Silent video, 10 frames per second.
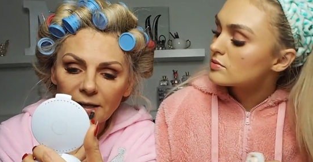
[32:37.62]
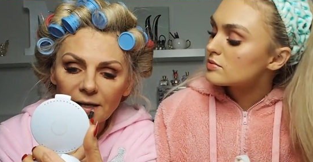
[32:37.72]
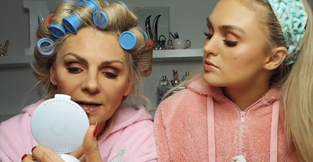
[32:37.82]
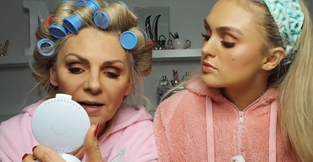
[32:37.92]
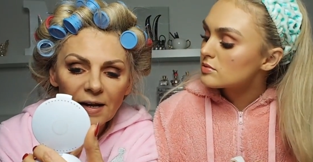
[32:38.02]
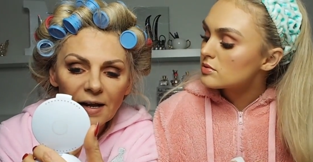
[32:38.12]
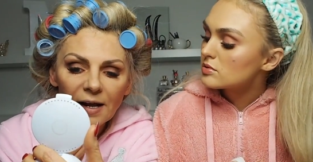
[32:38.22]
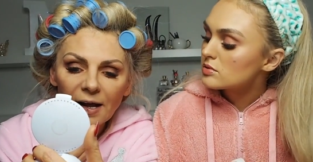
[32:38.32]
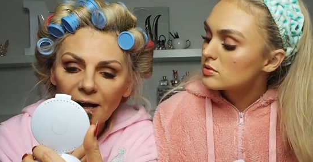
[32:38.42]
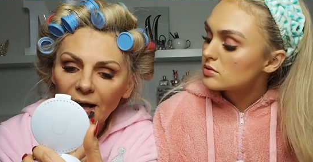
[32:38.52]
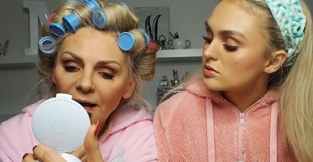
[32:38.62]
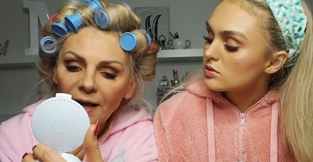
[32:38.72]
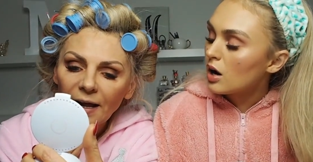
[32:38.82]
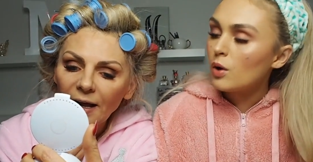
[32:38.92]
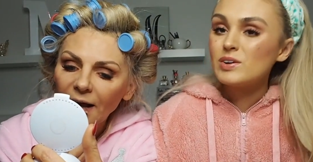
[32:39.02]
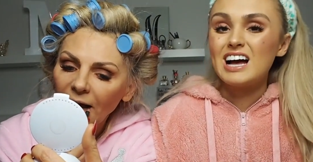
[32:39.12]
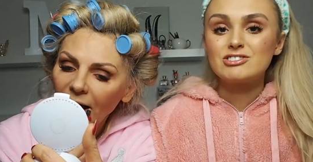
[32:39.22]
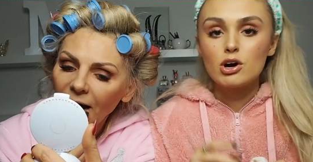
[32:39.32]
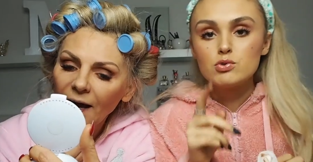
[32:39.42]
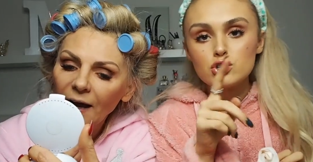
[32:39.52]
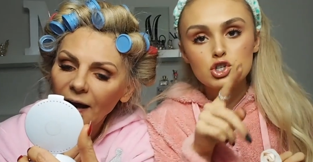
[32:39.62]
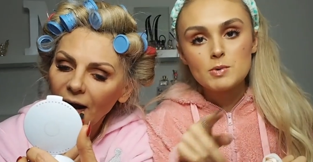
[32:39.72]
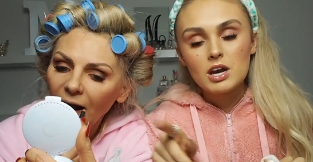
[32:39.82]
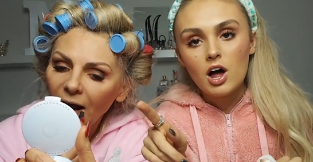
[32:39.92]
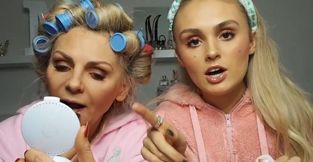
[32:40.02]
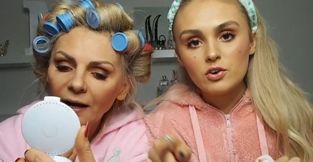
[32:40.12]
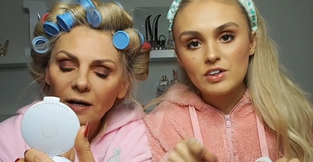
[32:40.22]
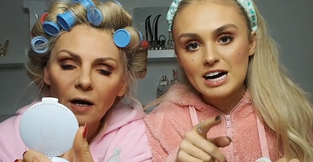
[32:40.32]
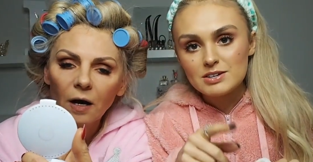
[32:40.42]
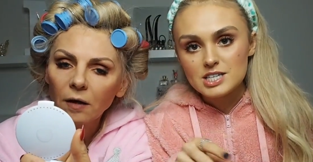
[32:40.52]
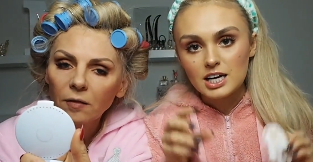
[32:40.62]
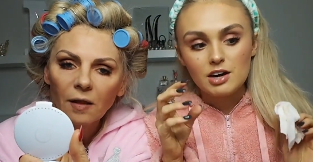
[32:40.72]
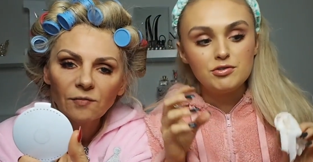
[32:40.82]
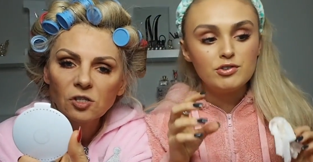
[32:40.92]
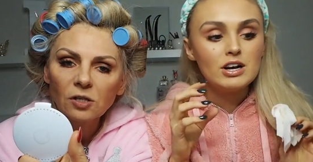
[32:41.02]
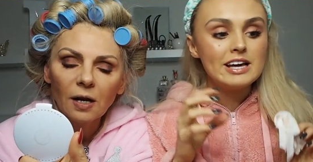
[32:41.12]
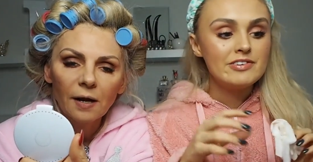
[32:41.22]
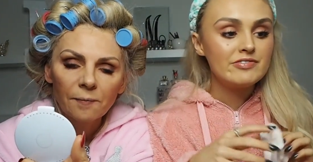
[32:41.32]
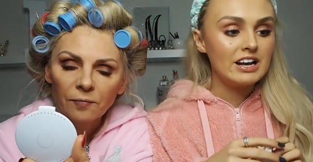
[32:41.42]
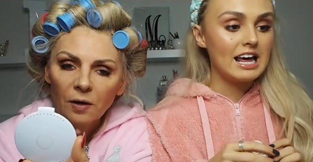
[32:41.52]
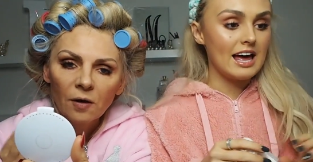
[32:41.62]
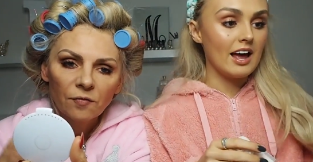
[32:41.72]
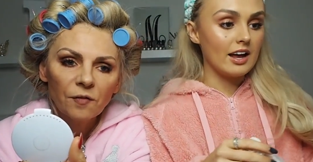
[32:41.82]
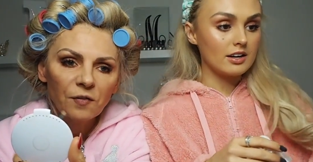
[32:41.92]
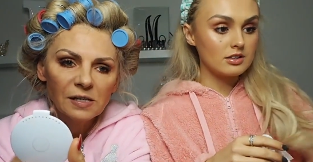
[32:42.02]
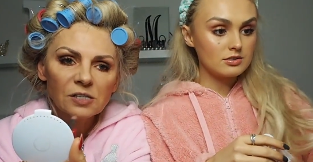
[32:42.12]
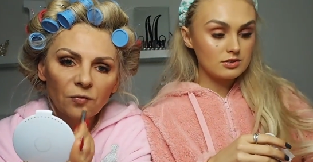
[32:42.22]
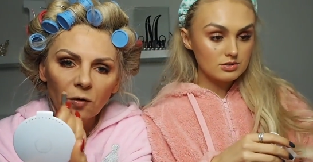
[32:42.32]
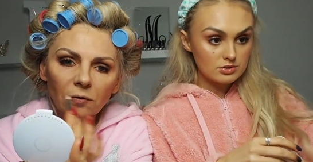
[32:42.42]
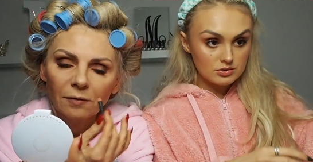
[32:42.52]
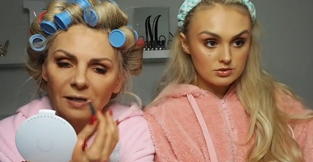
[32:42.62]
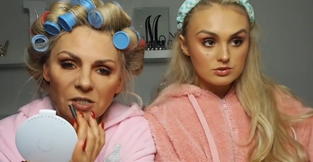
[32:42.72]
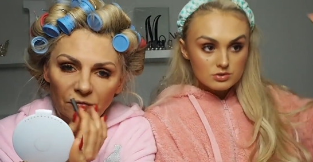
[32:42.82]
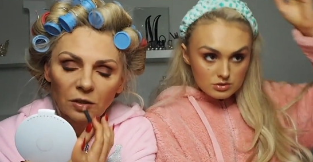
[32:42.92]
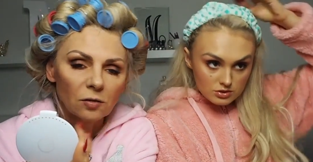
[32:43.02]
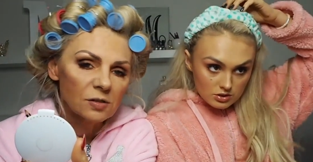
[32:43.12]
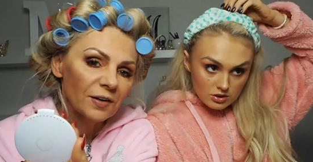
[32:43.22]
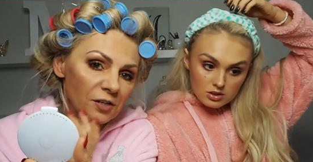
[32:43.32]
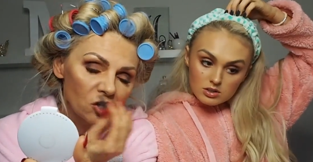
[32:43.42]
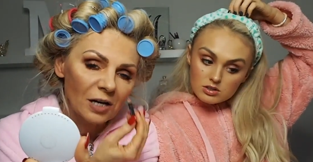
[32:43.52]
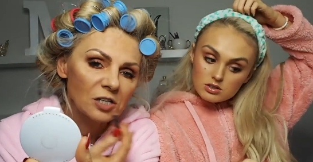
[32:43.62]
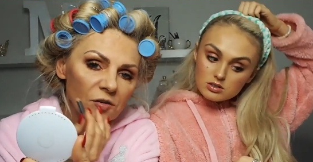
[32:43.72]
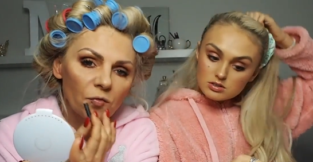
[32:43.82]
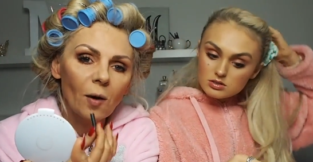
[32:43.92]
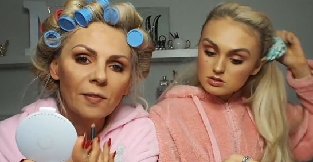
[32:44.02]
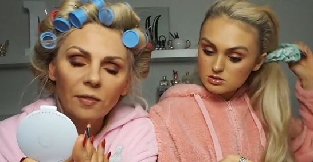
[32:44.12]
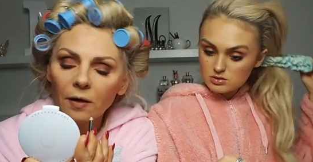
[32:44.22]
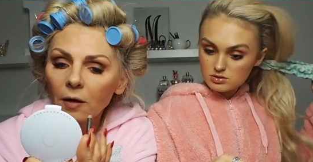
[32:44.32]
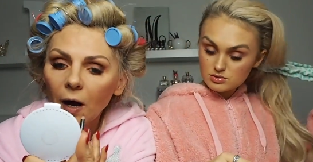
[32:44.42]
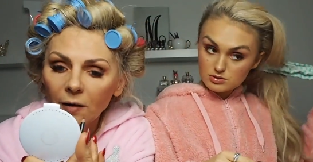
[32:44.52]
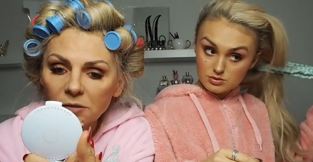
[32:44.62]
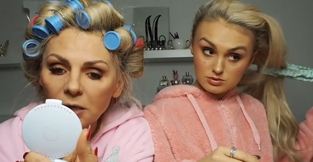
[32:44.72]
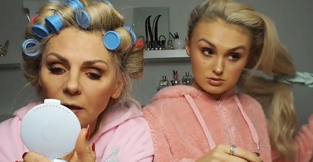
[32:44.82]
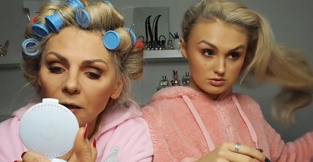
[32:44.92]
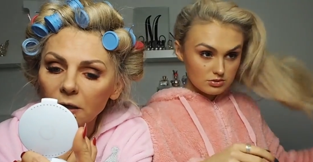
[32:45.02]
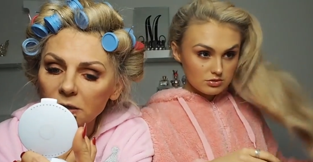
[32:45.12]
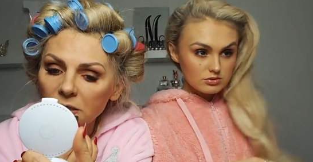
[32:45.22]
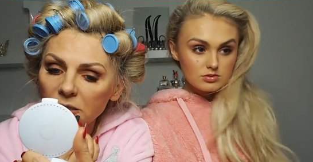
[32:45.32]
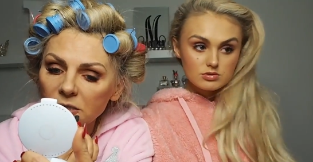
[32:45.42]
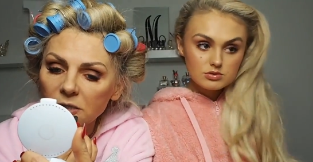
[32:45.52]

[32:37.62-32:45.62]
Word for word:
Speaker 1: in.
Speaker 2: Oh yeah, don't just do a
Speaker 1: line on the outside. Let's never fully do the line. fill it in. First of all, I don't think it looks very attractive when the outside line is